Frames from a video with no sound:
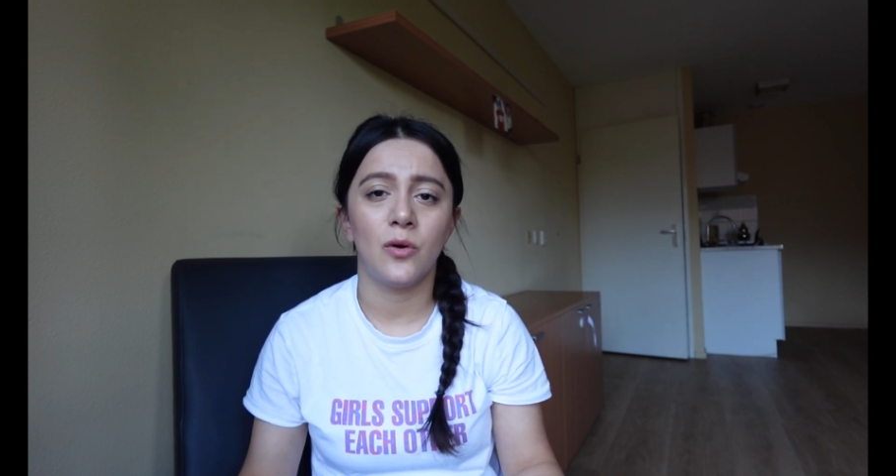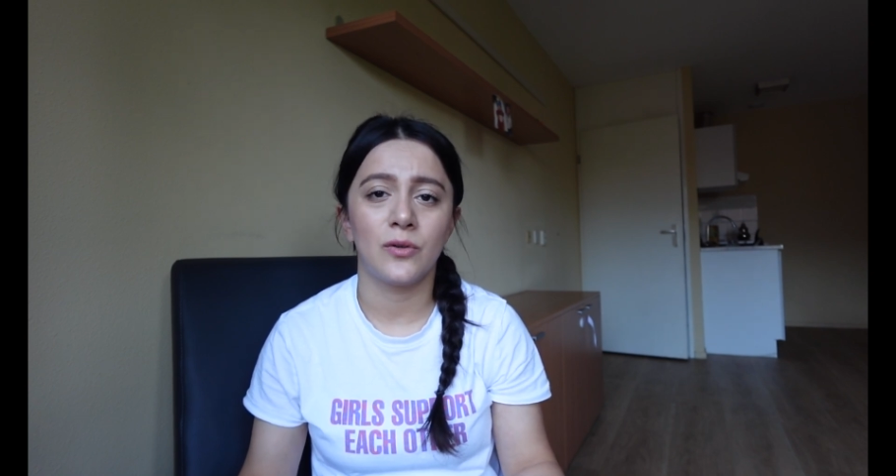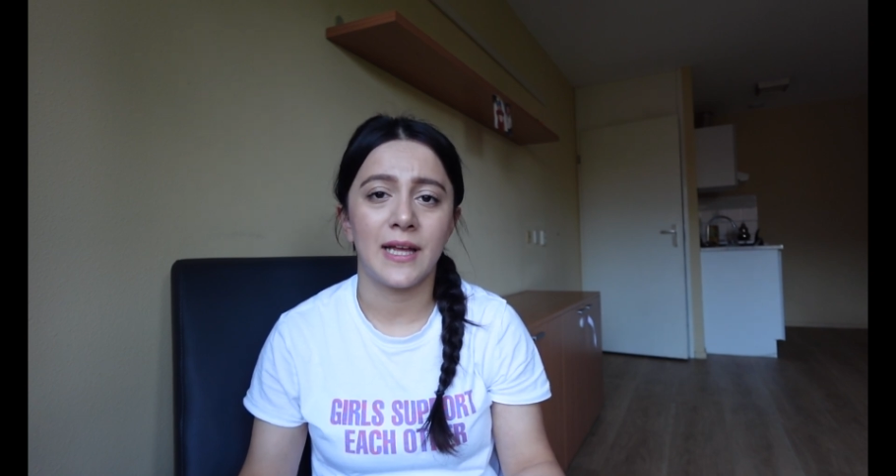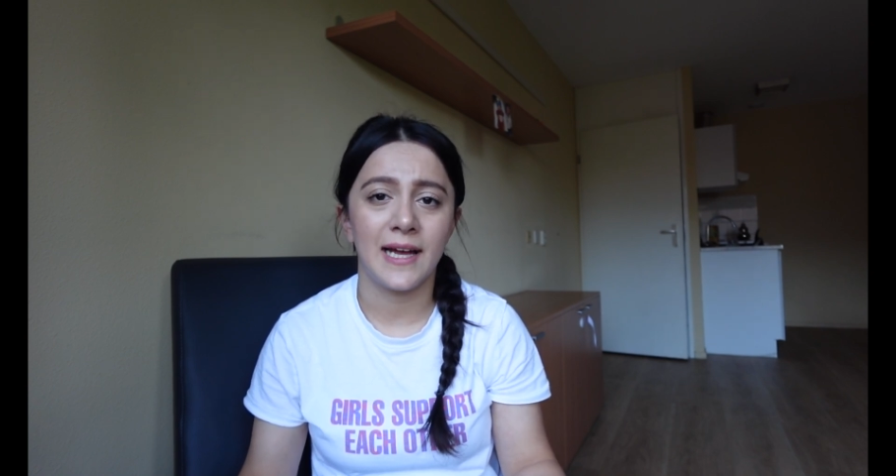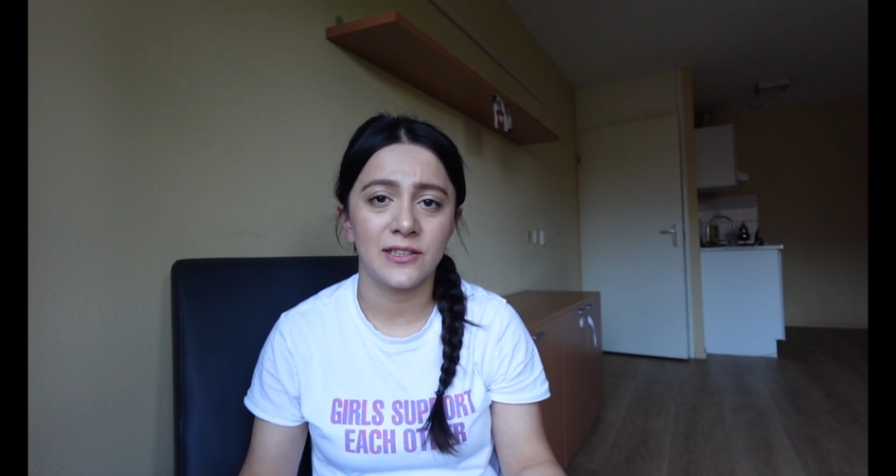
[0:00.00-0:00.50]

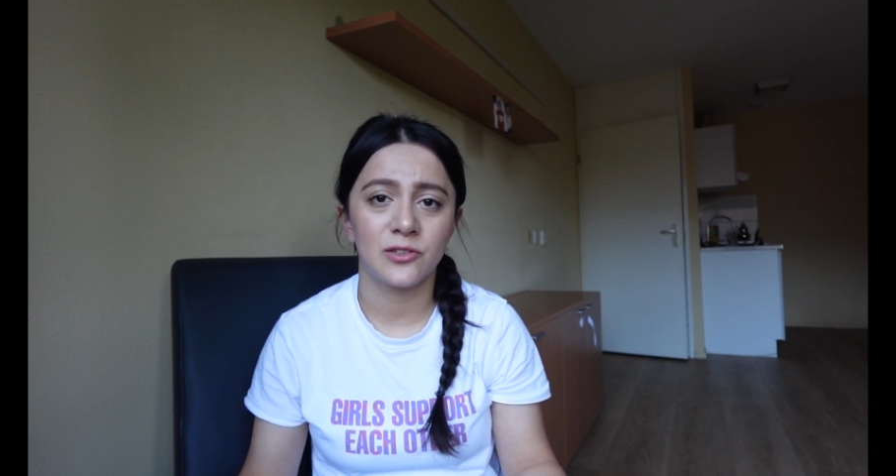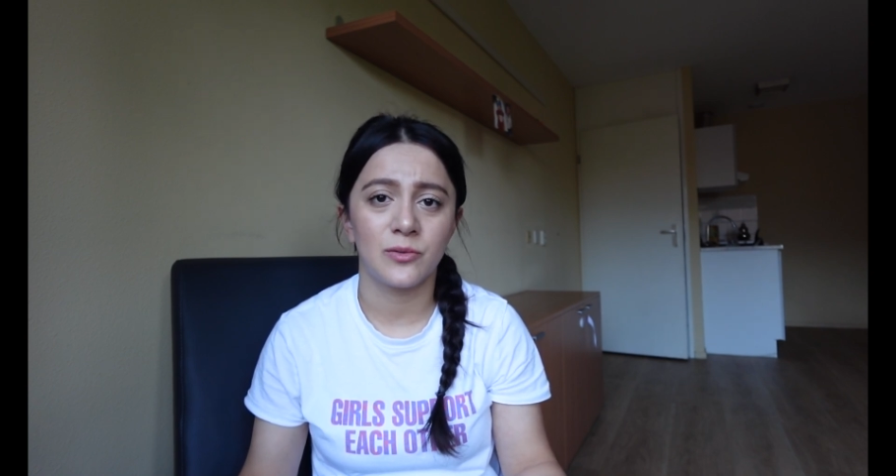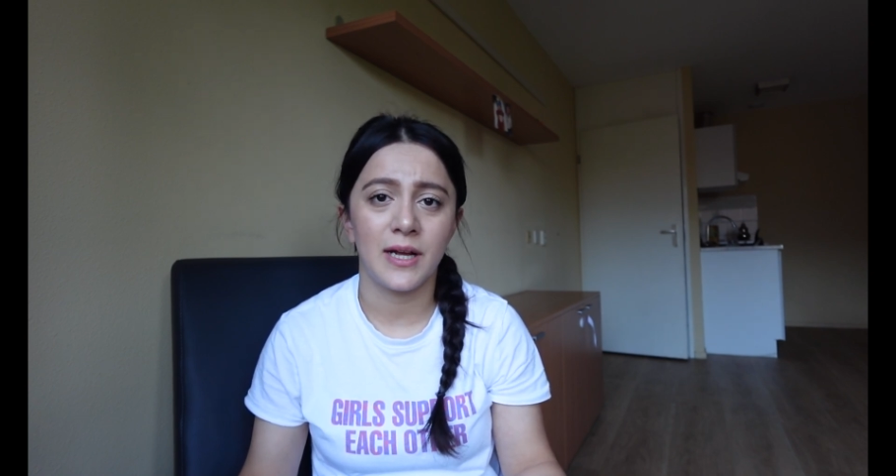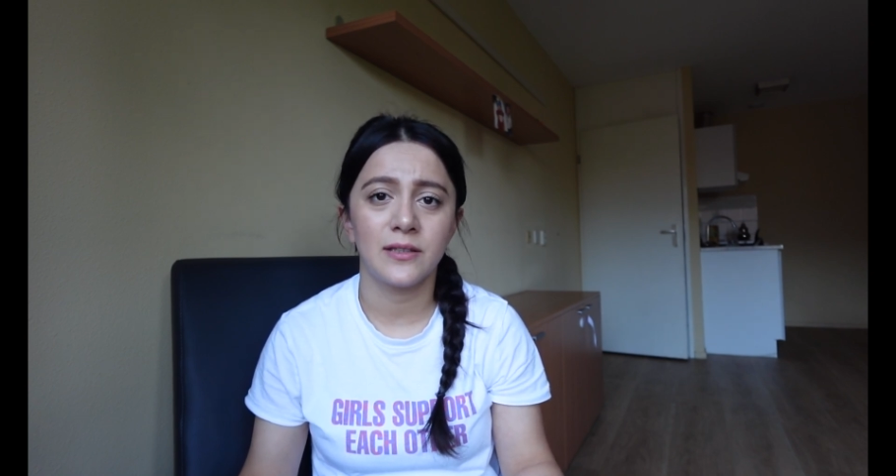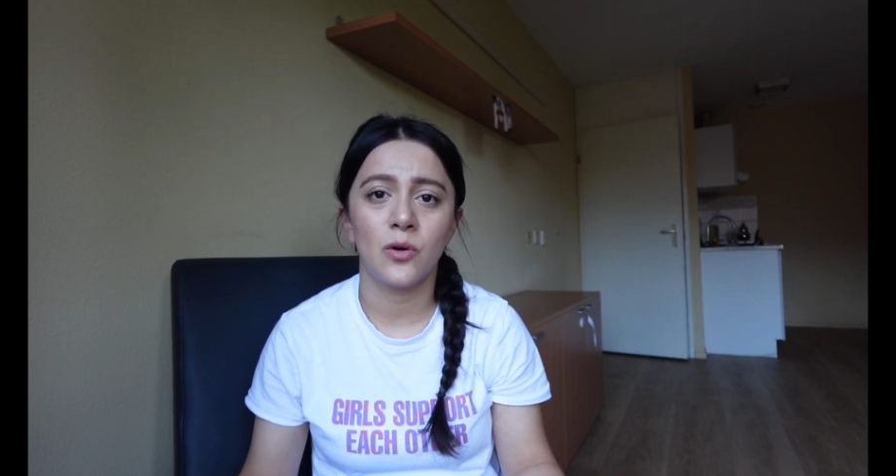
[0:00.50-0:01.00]
on
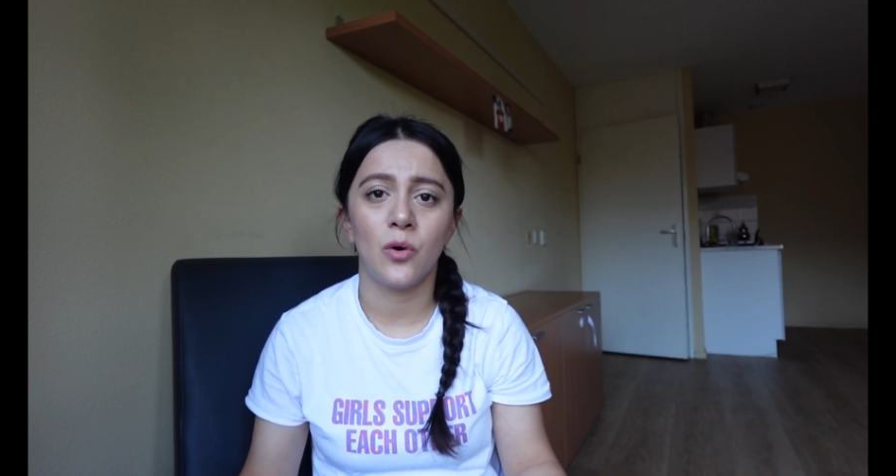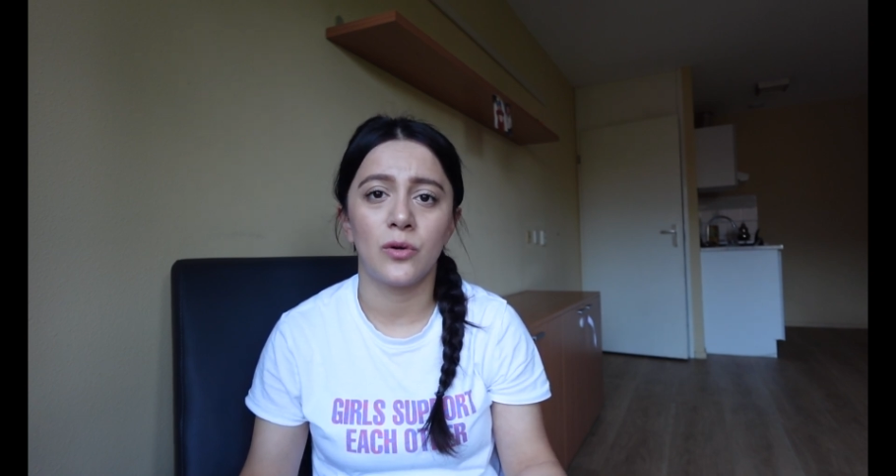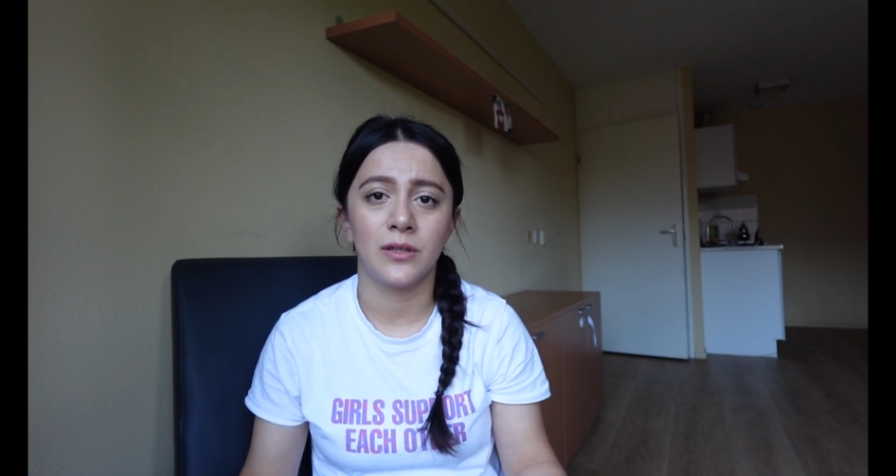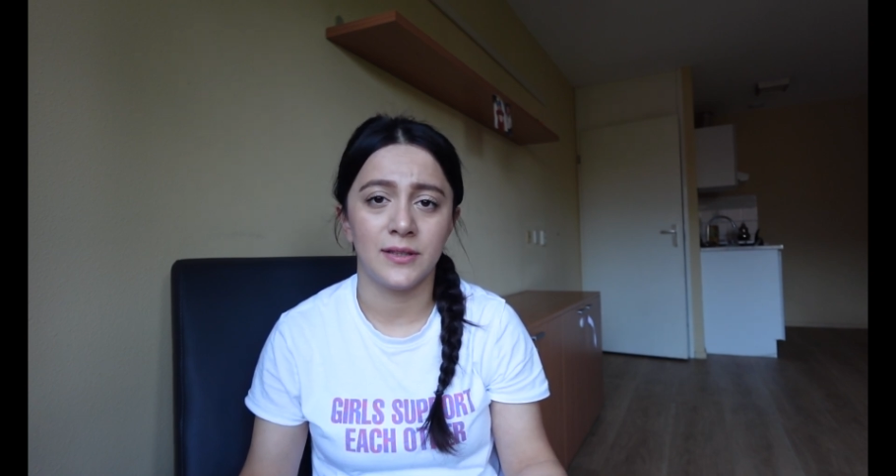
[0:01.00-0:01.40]
HackerRank or